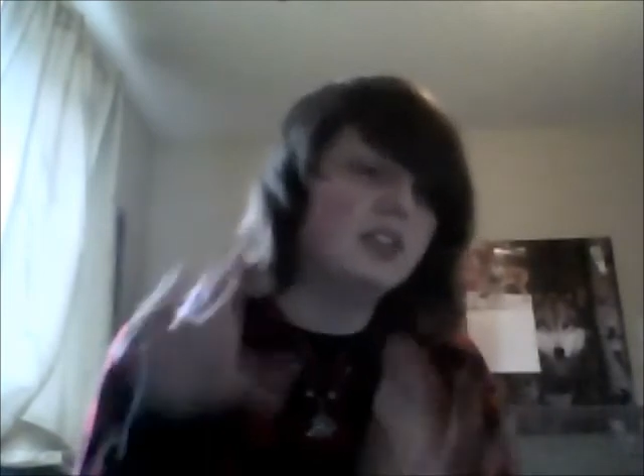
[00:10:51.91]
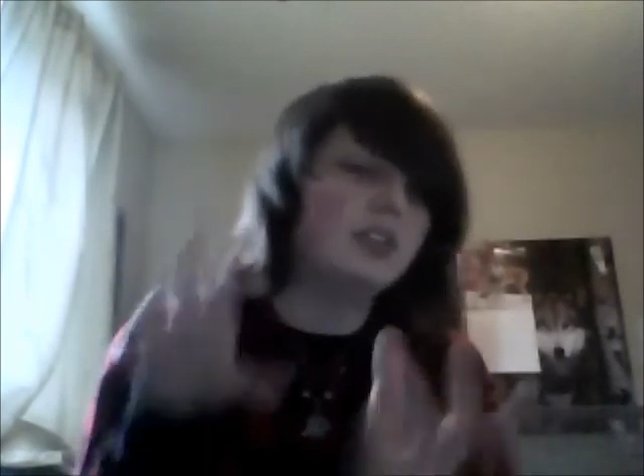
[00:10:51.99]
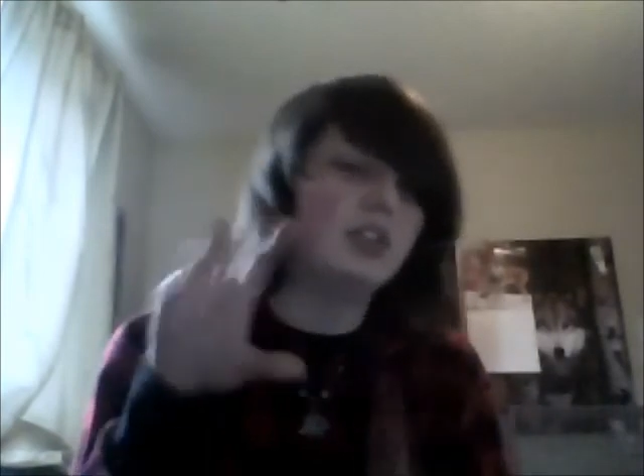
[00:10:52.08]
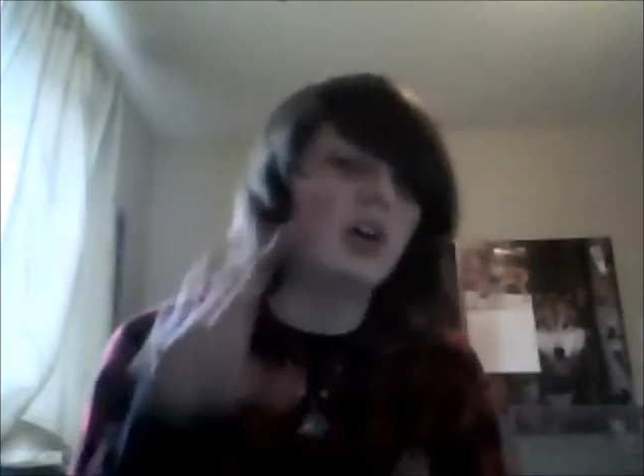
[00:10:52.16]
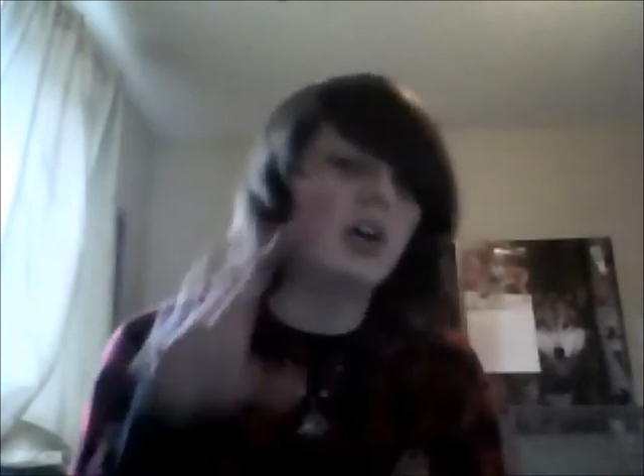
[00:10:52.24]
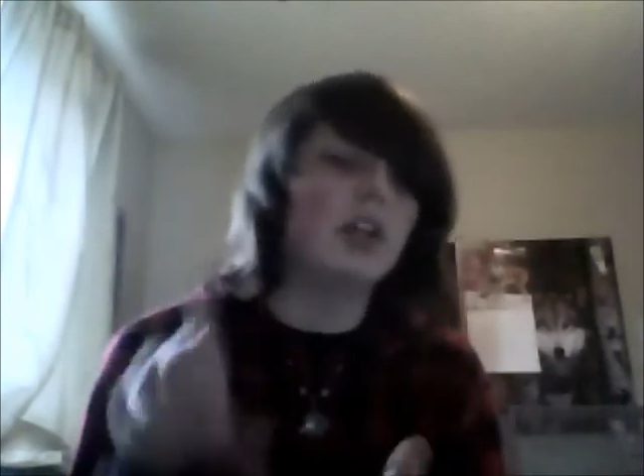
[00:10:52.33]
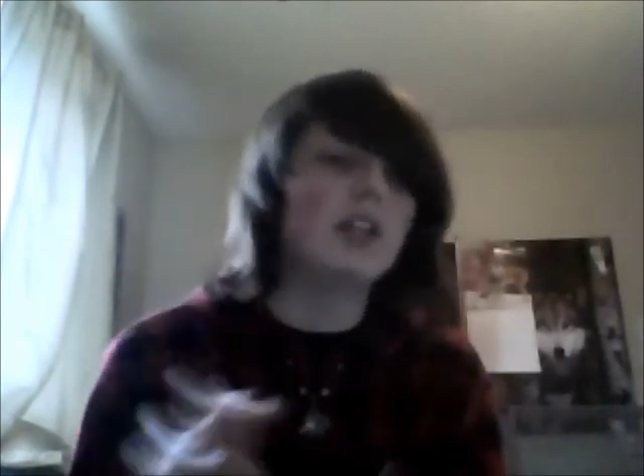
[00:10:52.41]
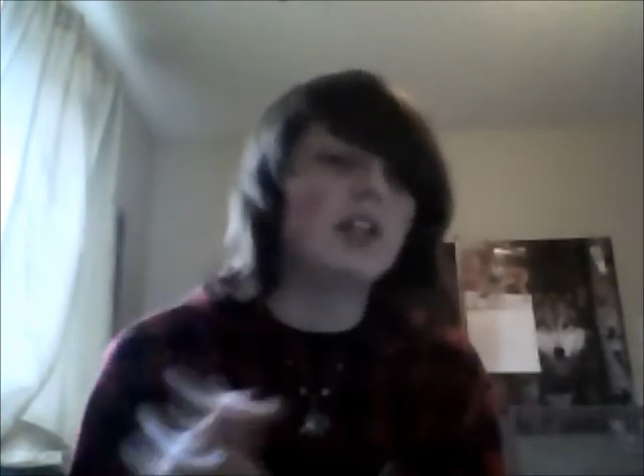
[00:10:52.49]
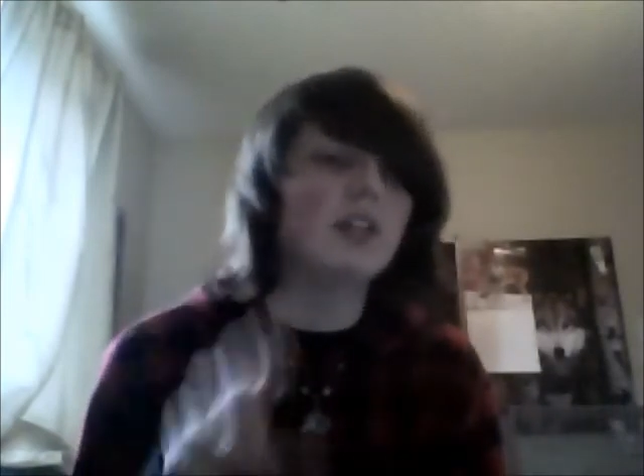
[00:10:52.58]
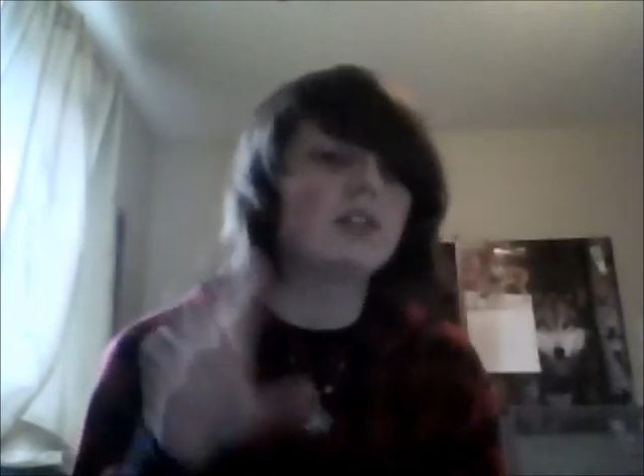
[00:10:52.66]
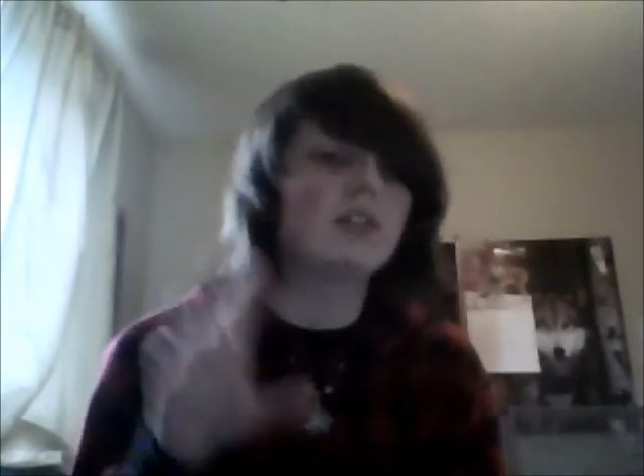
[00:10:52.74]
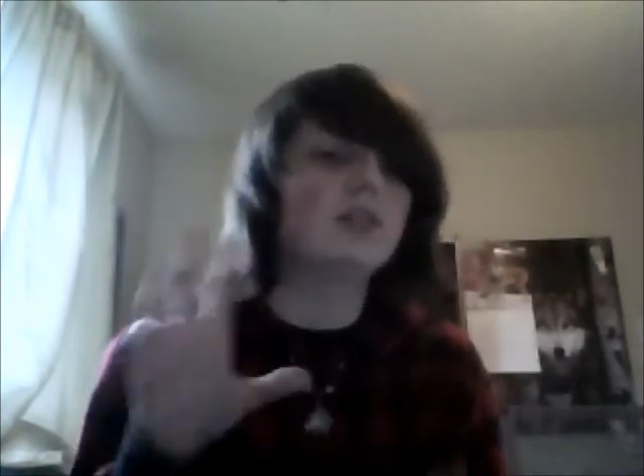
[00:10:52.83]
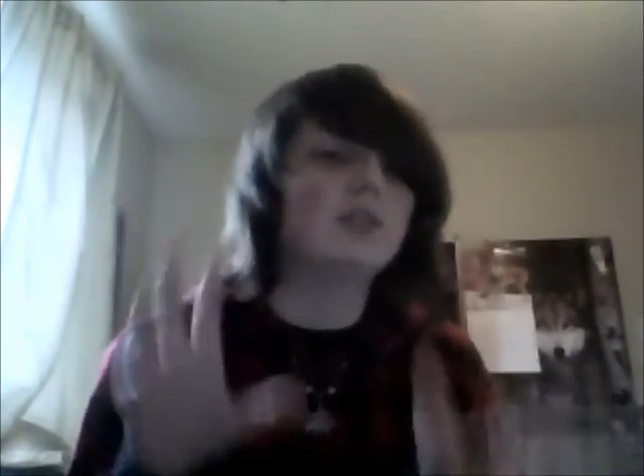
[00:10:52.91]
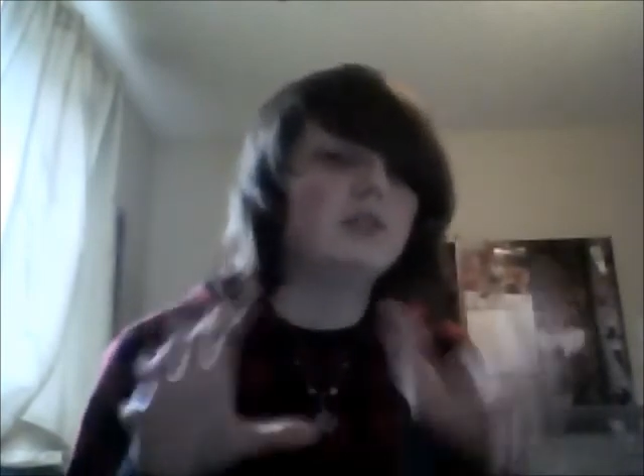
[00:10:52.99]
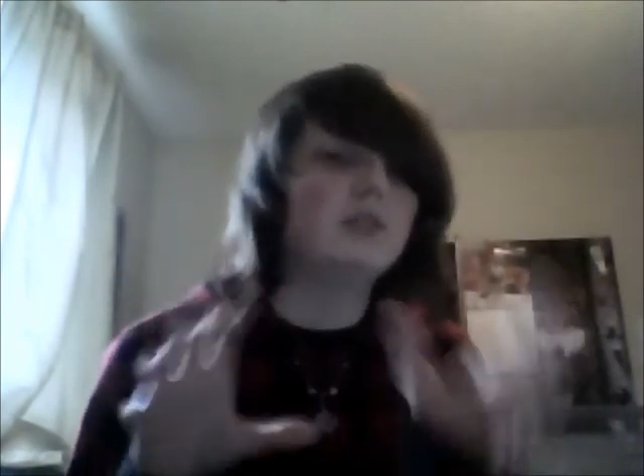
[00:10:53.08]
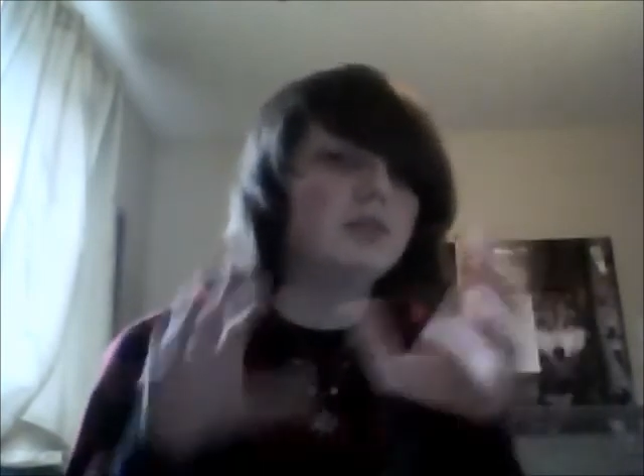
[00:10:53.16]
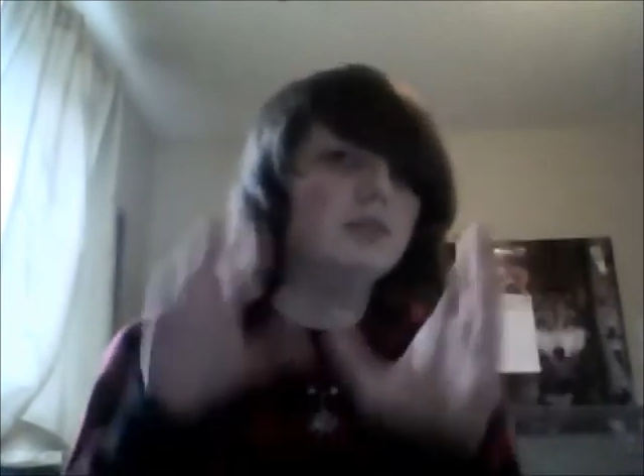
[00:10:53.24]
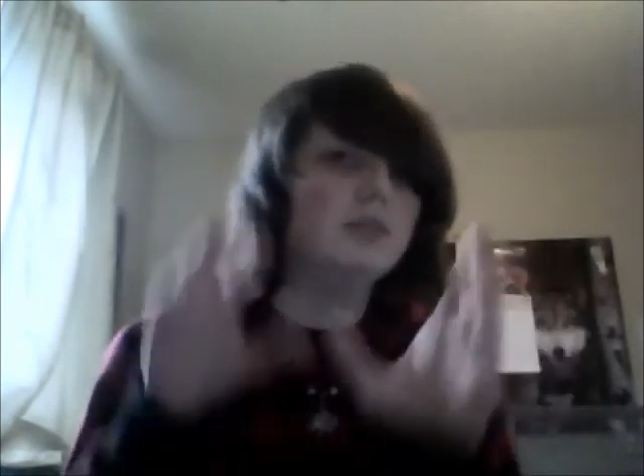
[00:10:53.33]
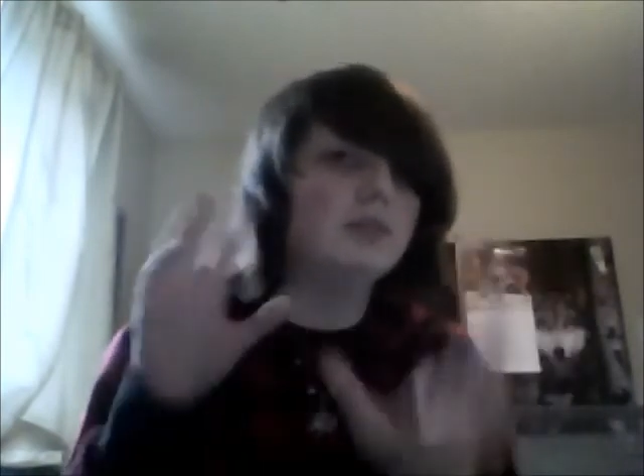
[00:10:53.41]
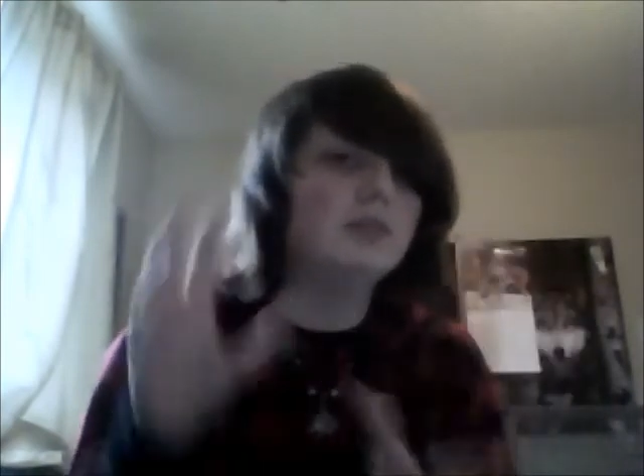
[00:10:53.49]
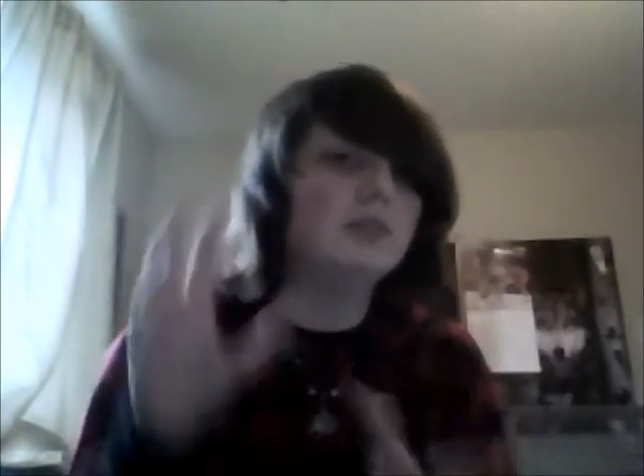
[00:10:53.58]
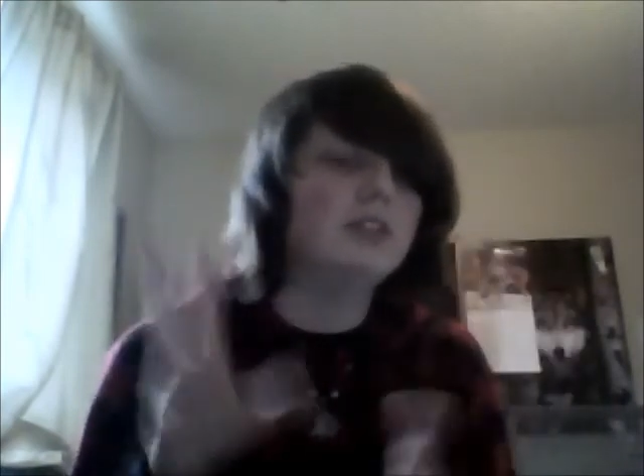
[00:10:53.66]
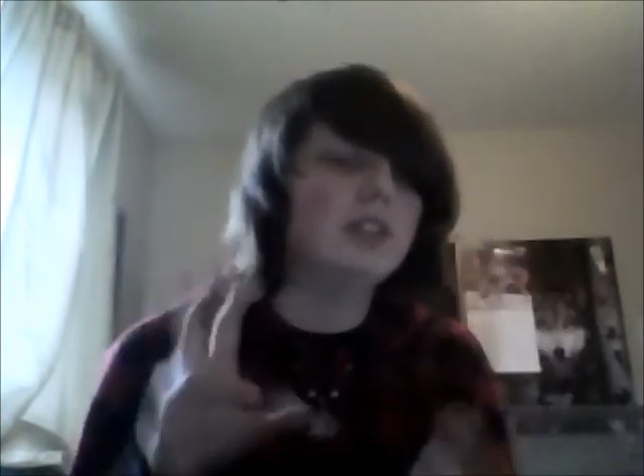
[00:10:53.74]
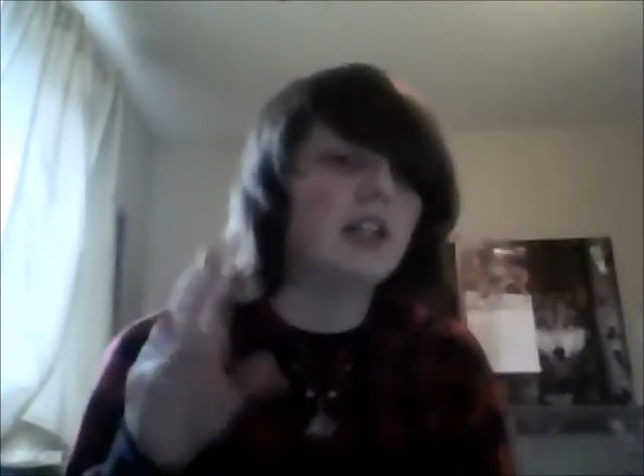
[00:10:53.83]
drawing
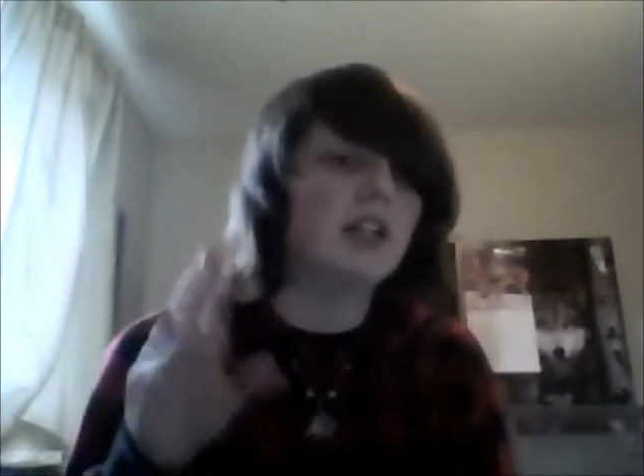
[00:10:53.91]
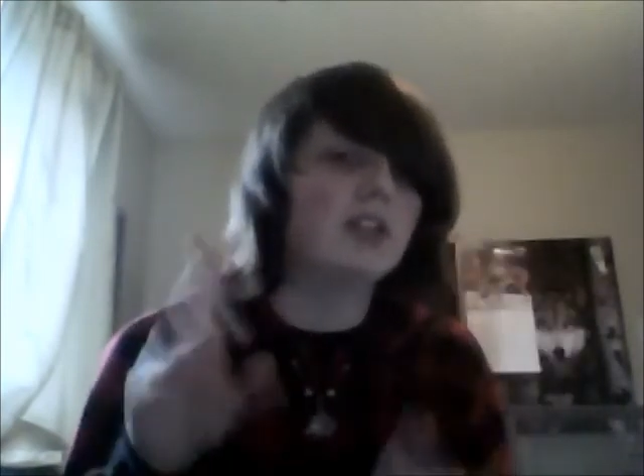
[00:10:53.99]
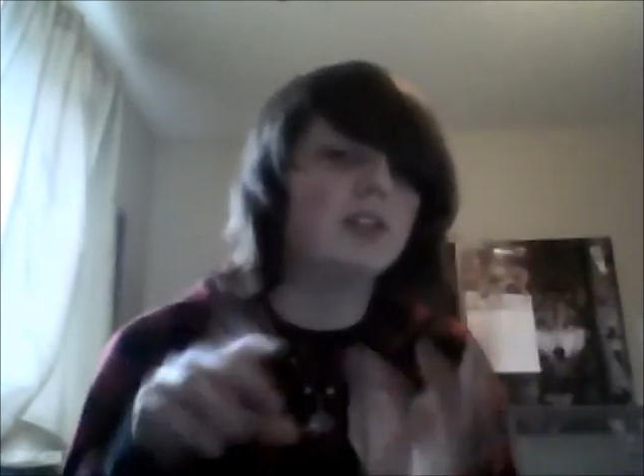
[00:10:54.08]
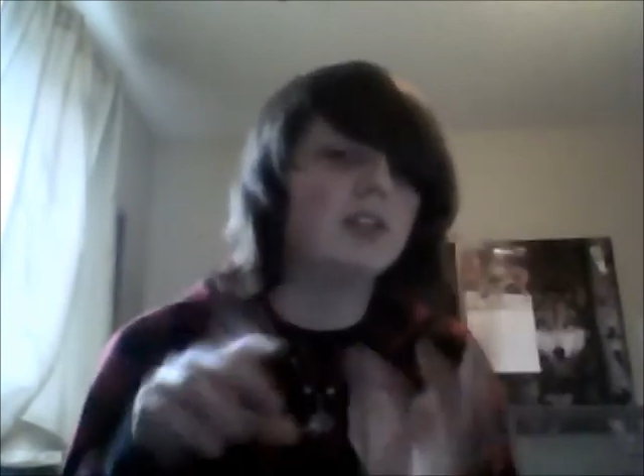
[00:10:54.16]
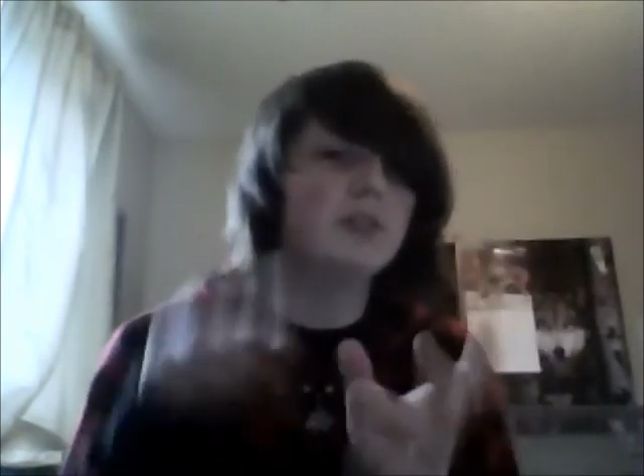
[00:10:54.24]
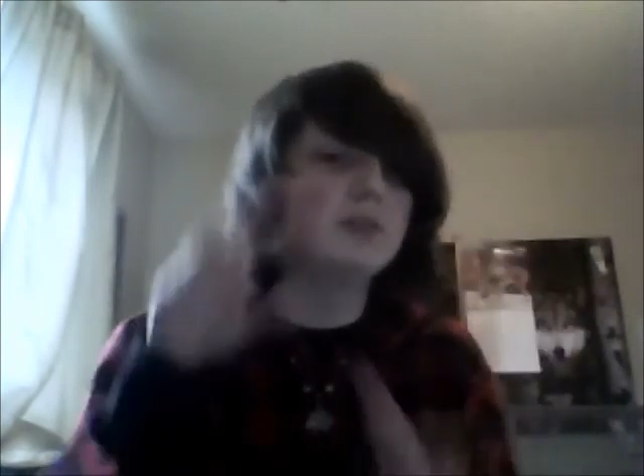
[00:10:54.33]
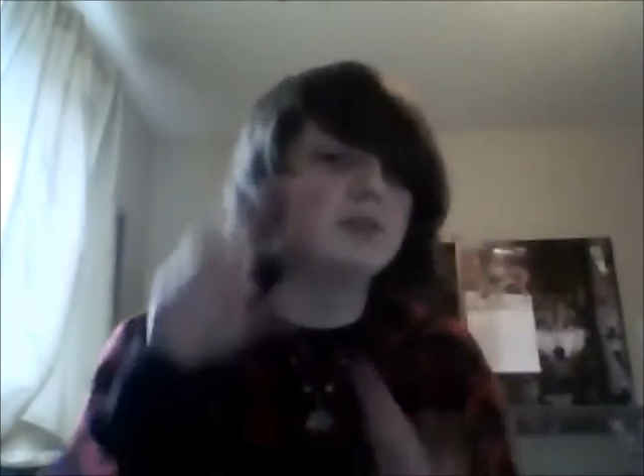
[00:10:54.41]
style